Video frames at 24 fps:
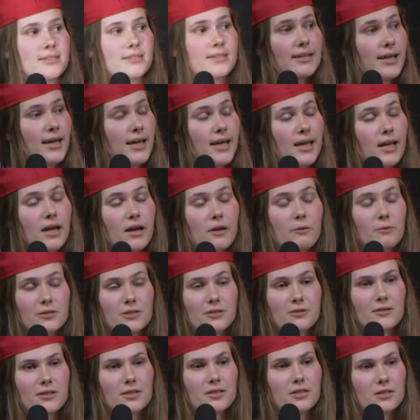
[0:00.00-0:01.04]
Today, I was
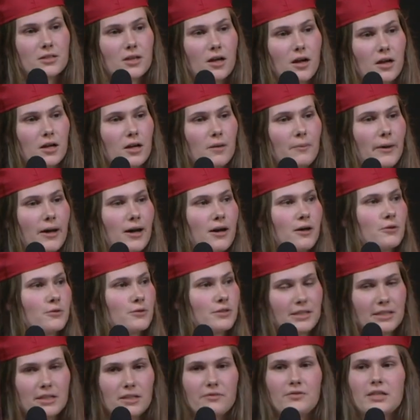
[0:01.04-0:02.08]
going to talk about
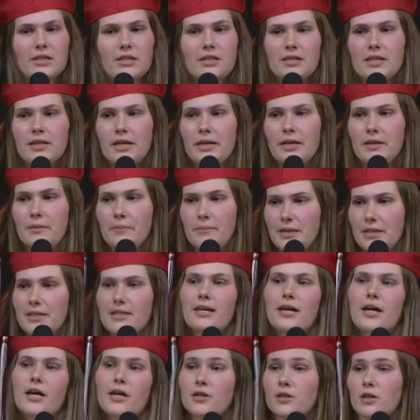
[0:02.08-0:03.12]
TV and
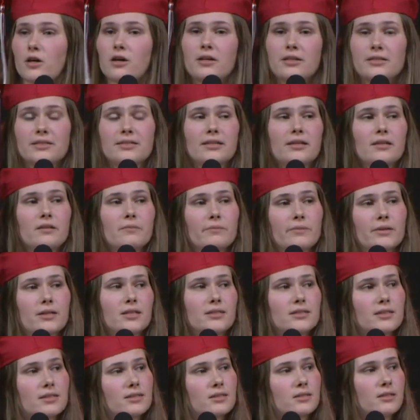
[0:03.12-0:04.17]
media and content
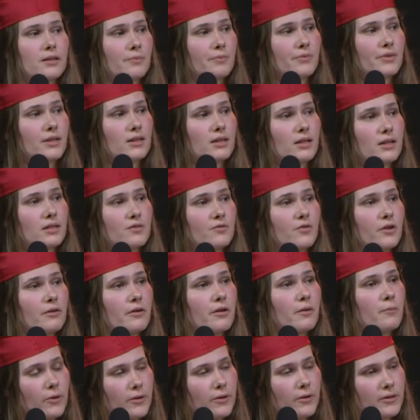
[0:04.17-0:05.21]
because it's something that's very
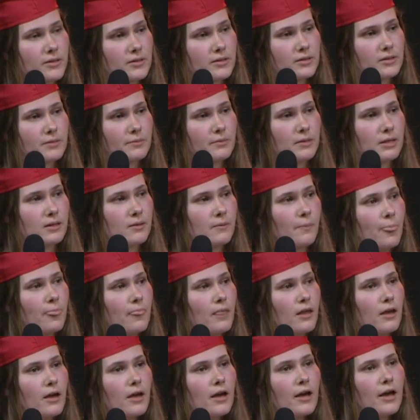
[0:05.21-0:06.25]
important to me.
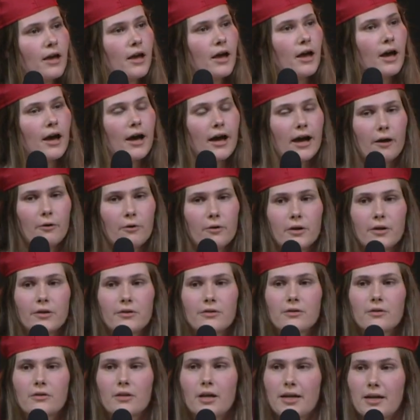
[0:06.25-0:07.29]

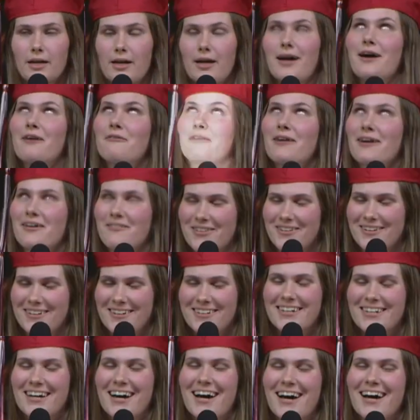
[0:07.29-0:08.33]
However,
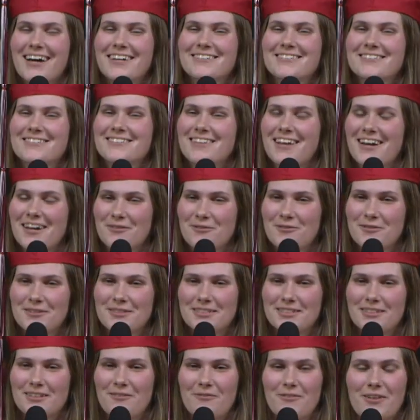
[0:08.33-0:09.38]
under light of
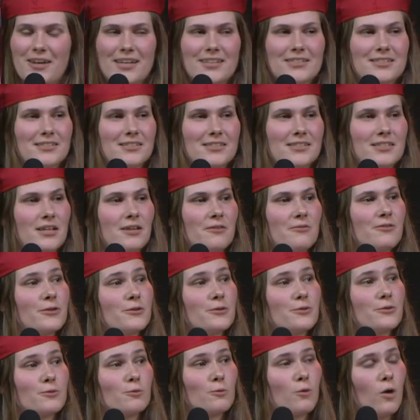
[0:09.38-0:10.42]
recent events, it
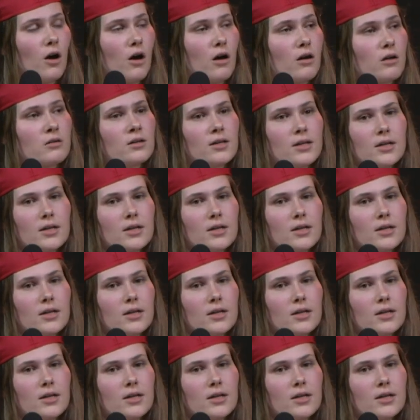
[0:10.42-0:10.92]
feels wrong